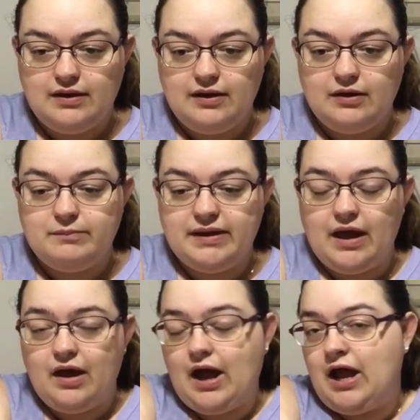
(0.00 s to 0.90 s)
But yeah,
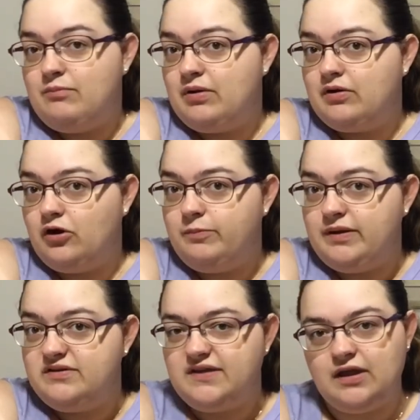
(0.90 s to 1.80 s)
I'm hoping
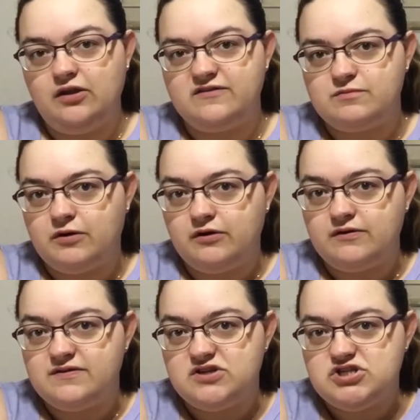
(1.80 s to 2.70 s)
to get lots of progress
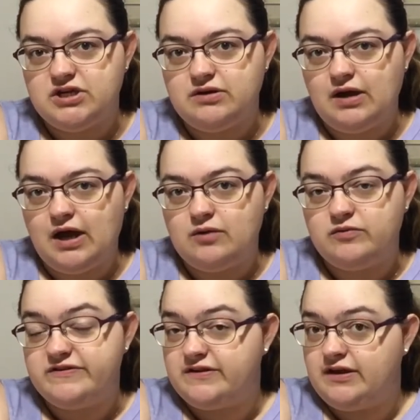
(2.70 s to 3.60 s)
this year, and we'll
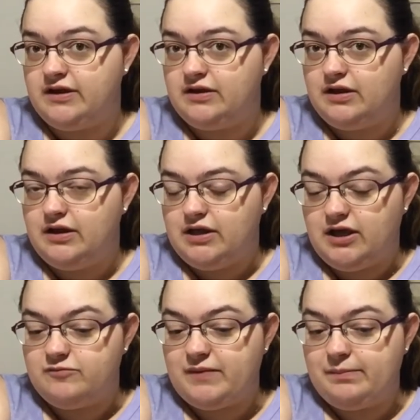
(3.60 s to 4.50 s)
see if
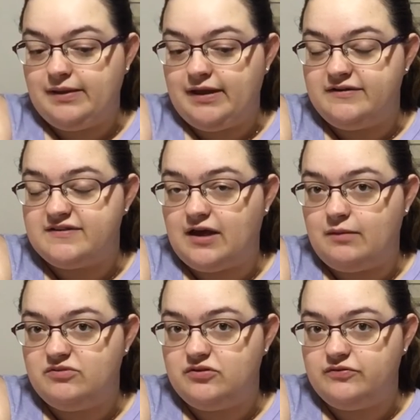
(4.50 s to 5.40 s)
my plans come
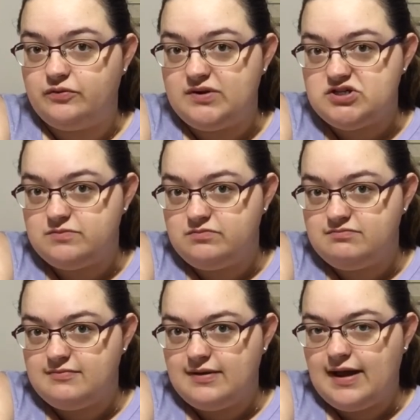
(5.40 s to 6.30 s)
to fruition.
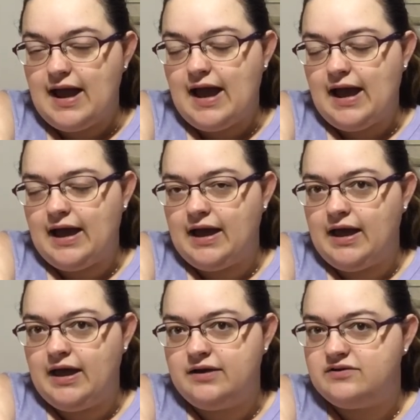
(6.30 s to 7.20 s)

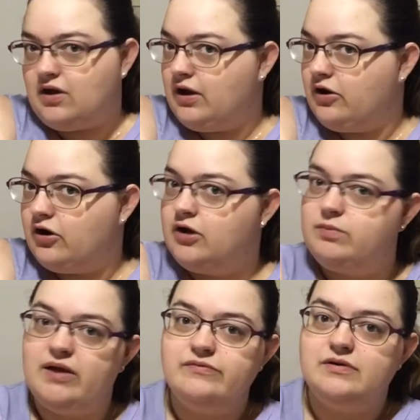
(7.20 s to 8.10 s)
And I hope
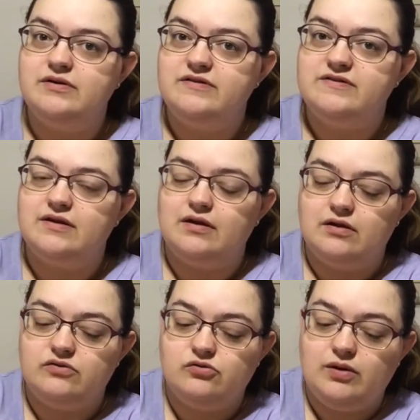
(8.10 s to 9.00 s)
everyone is
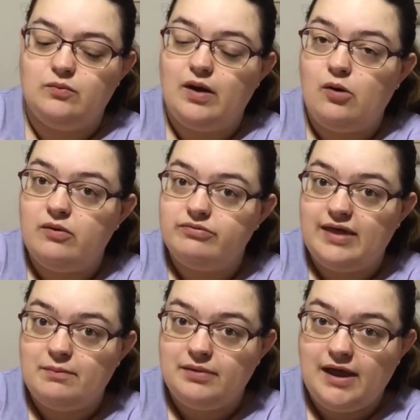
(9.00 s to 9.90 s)
doing well with their
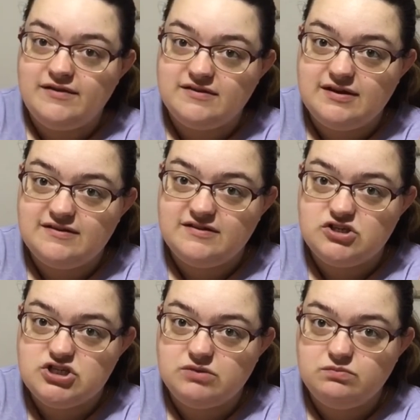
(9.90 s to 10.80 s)
plans and their
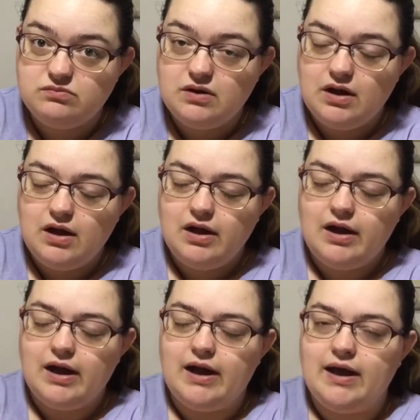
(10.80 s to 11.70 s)
stitching.
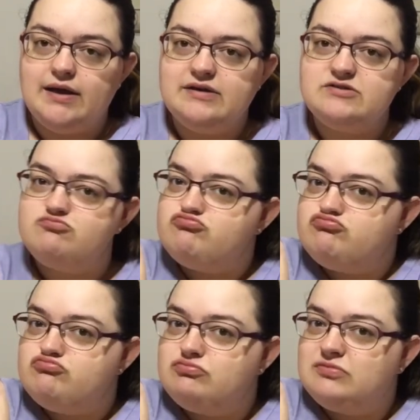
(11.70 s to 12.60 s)
And
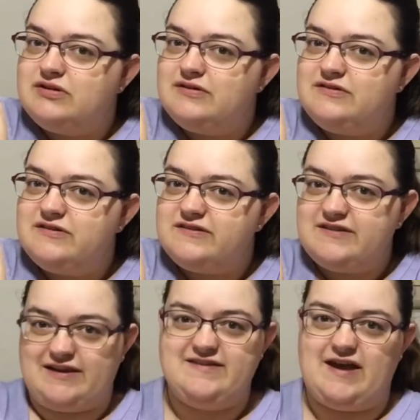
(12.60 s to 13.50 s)
just stay
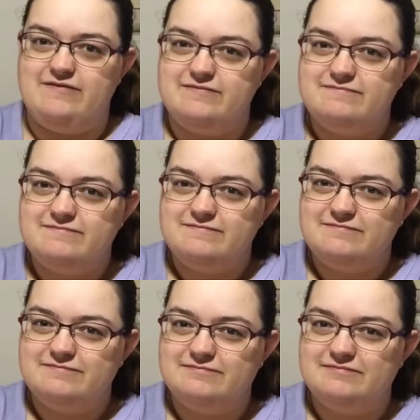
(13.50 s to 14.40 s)
safe.
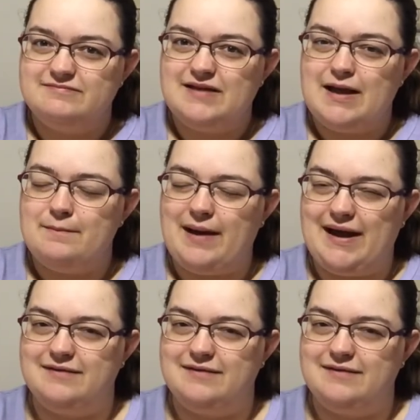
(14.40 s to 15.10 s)
Bye.